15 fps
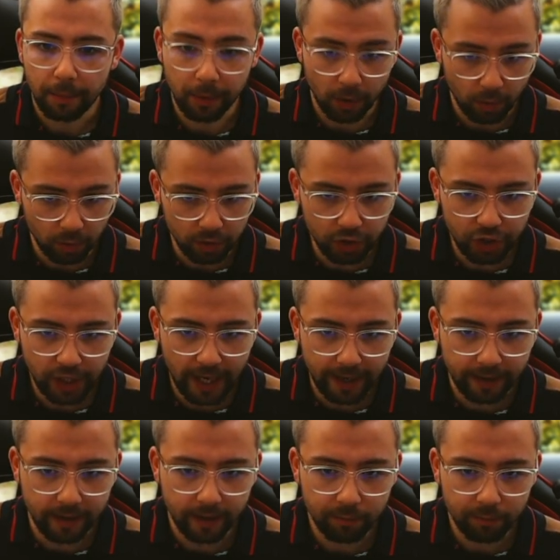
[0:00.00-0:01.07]
I'm gonna
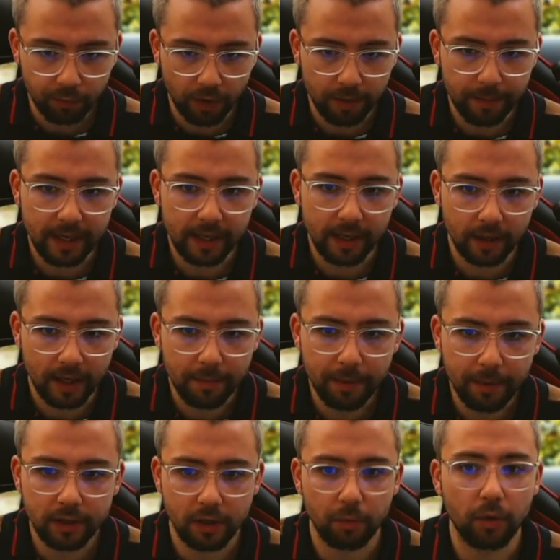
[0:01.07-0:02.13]
uncheck run immediately
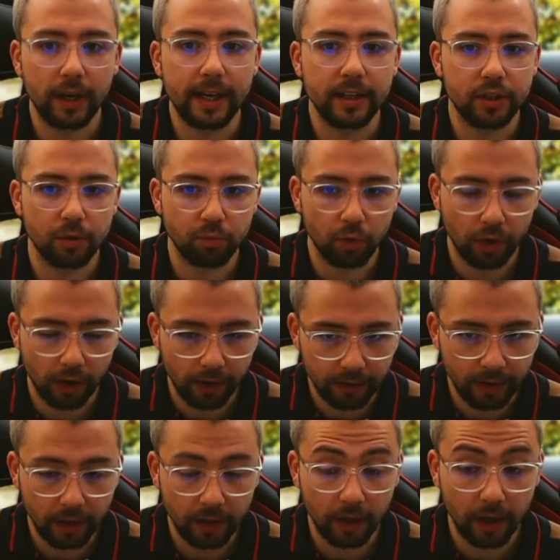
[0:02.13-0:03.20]
because I want it to
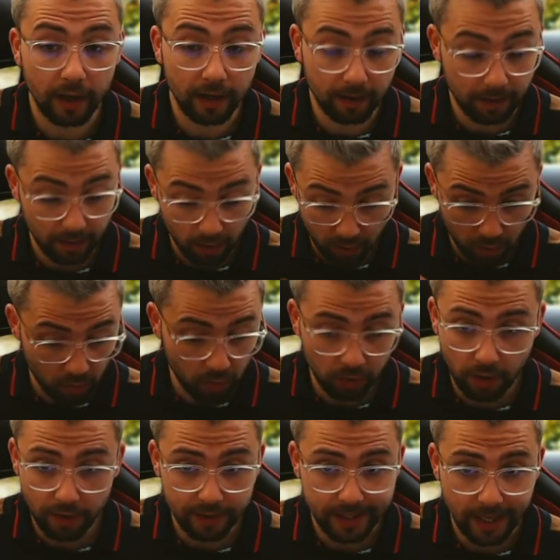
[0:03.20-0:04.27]
run
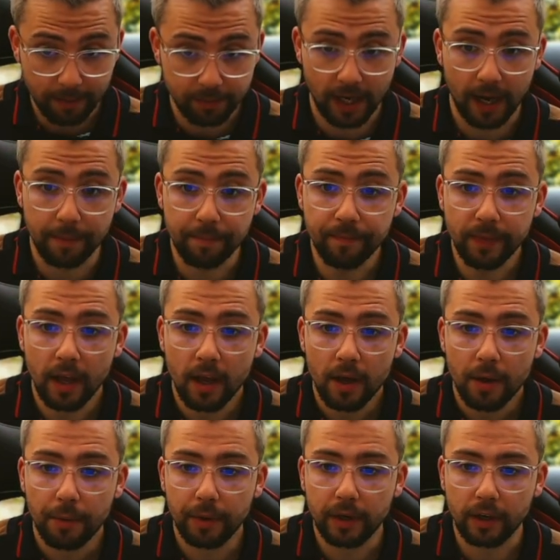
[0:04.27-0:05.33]
all at the same time.
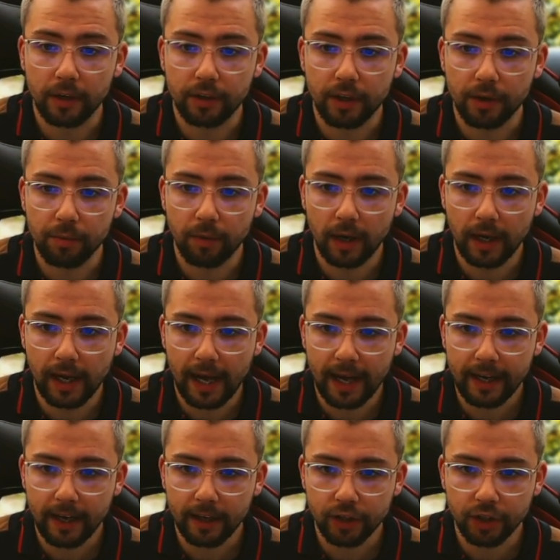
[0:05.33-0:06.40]
We're gonna do
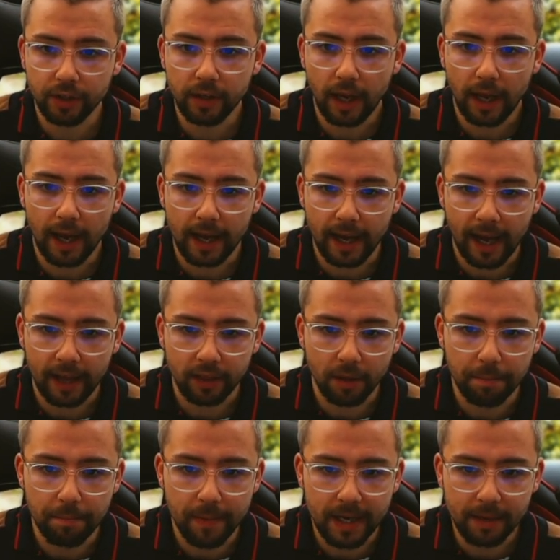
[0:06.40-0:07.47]
add action, add
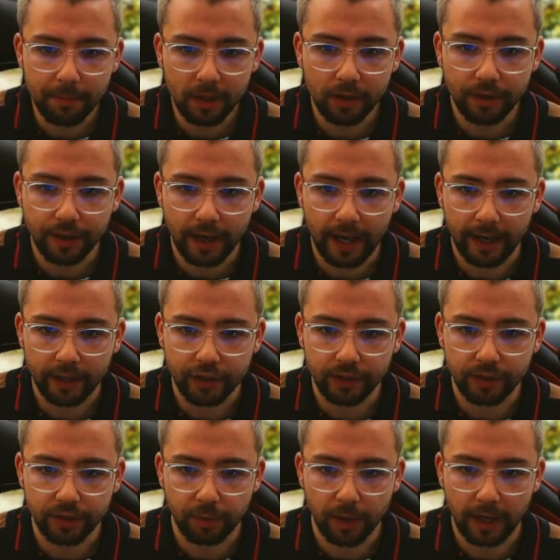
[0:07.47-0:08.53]
the minim alert
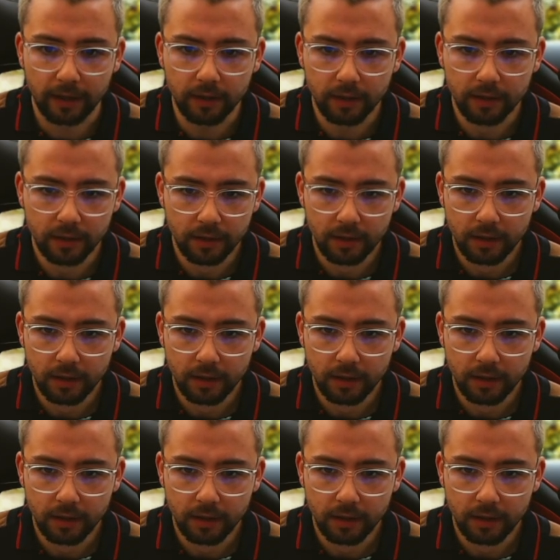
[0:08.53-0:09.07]
action as well.